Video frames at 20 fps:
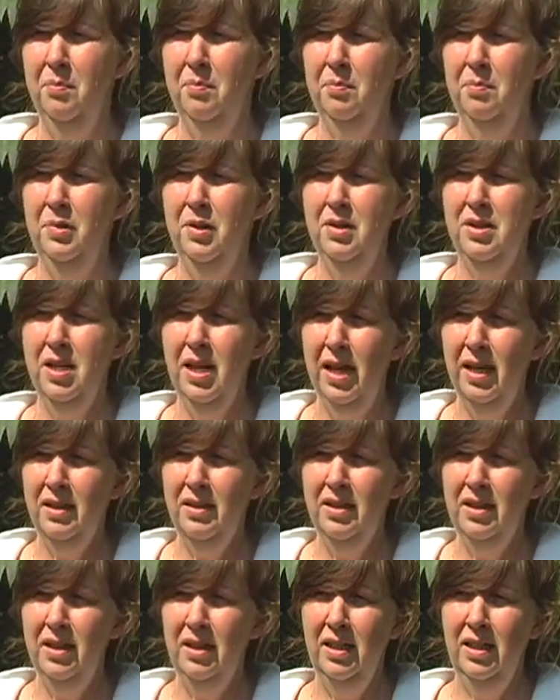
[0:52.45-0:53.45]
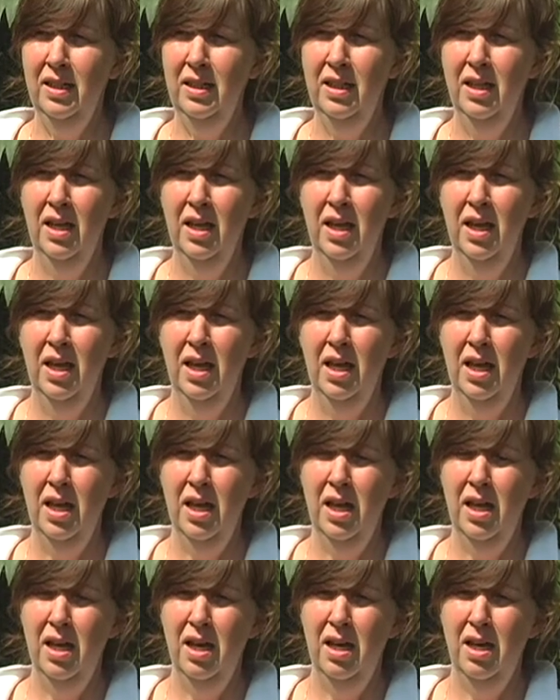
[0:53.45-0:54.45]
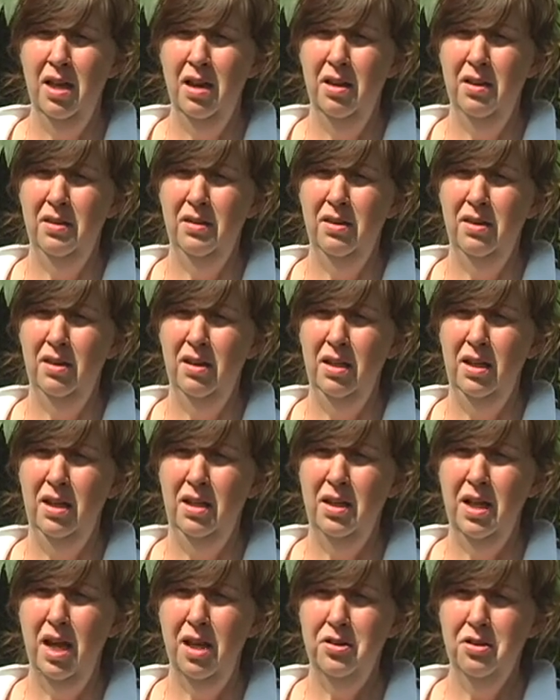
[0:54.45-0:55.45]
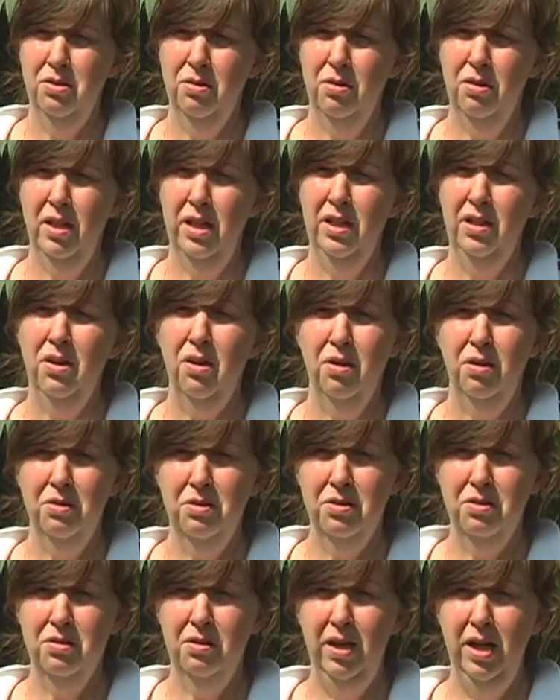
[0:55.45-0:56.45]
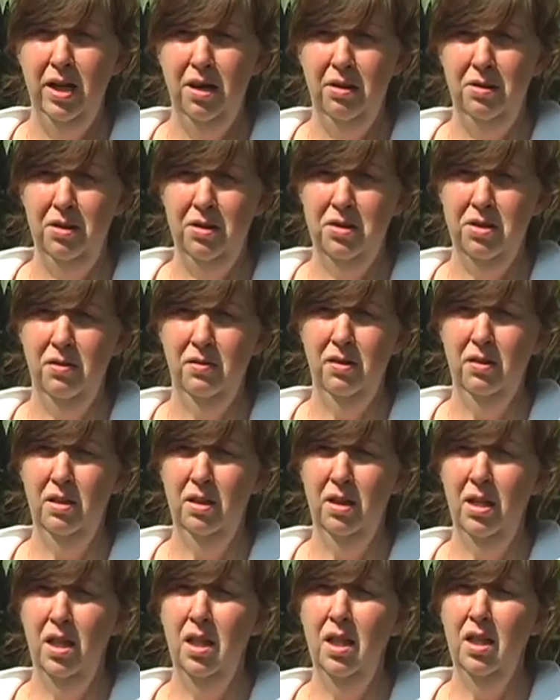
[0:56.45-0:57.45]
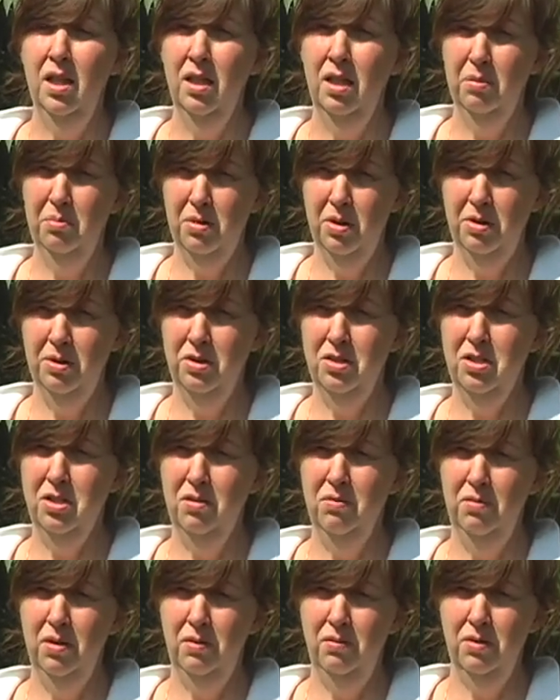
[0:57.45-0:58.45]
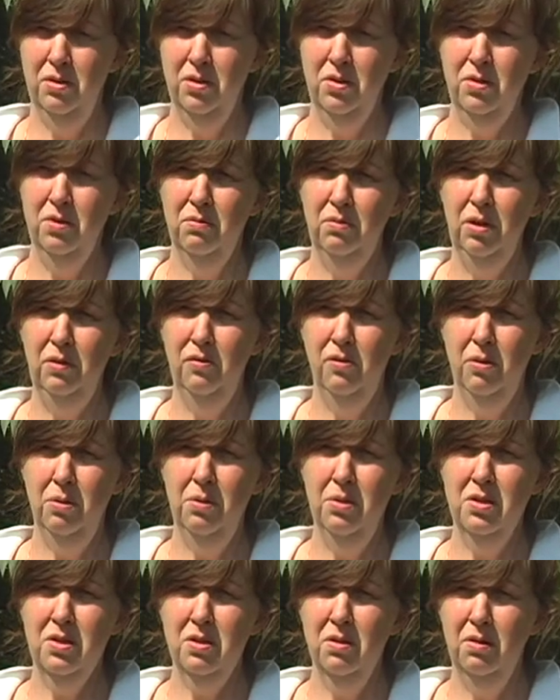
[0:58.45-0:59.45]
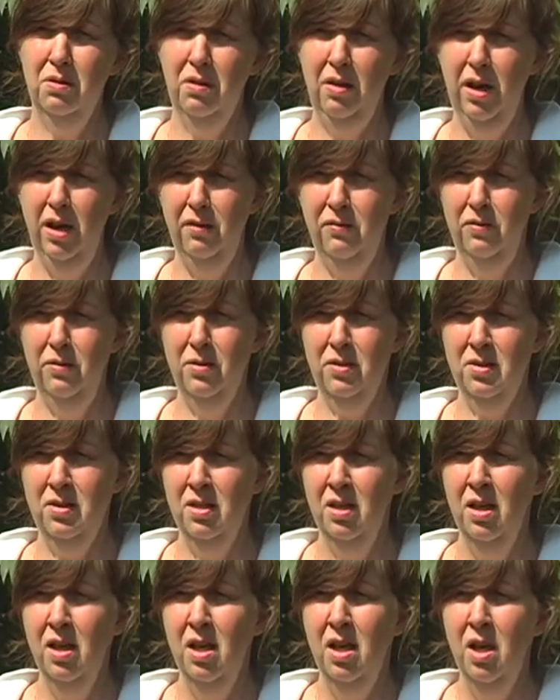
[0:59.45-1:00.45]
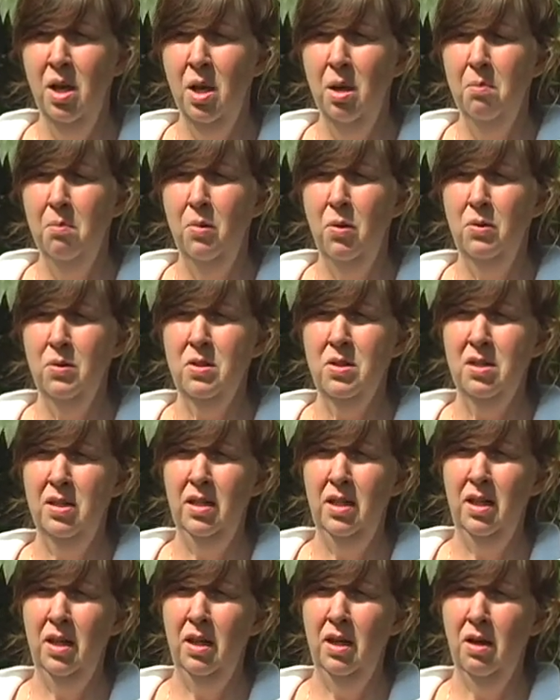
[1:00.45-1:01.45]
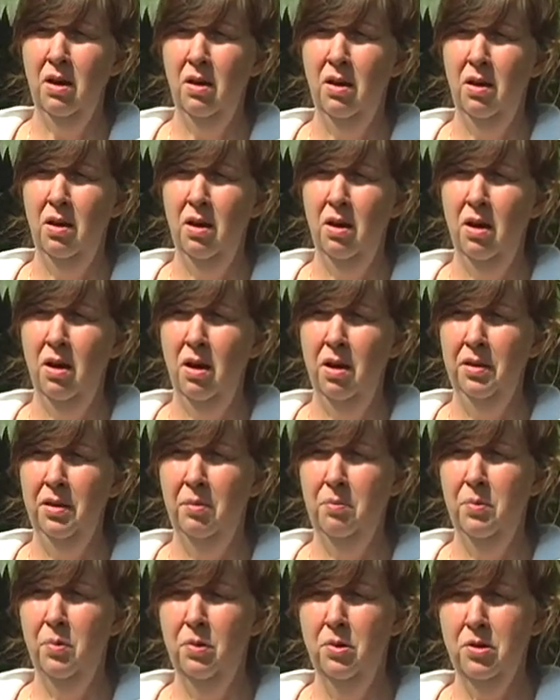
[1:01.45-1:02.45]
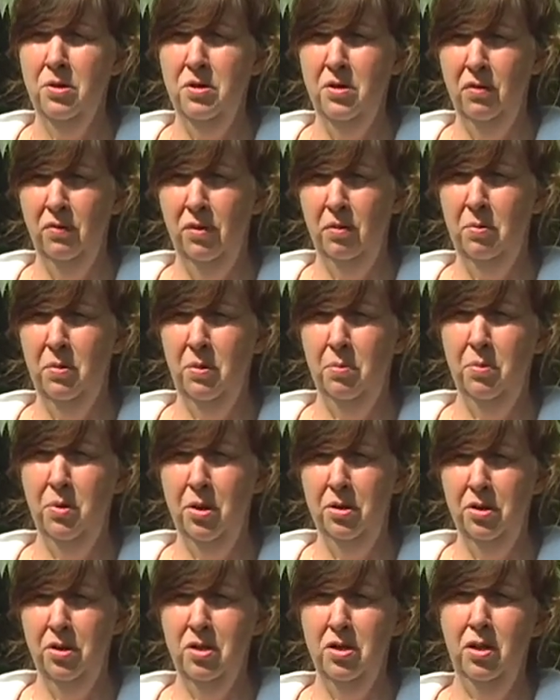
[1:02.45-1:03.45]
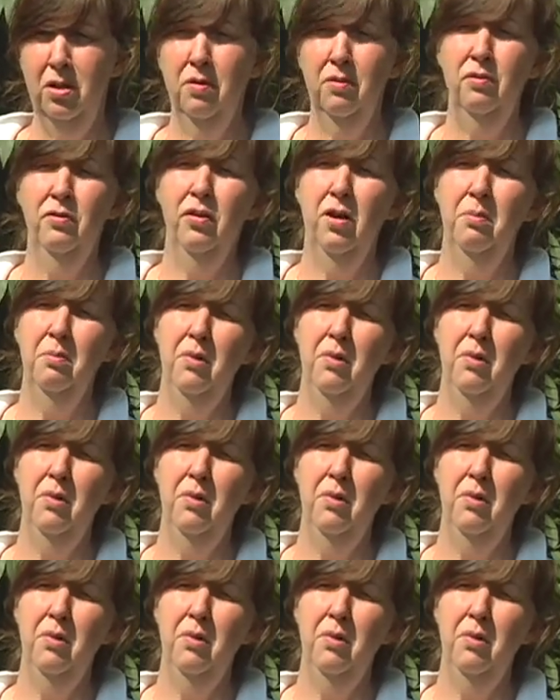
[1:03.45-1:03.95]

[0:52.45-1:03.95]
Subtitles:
protecting the natural and cultural heritage of the Little Bonnechere River. So we focus our efforts mostly on the portion of the Bonnechere from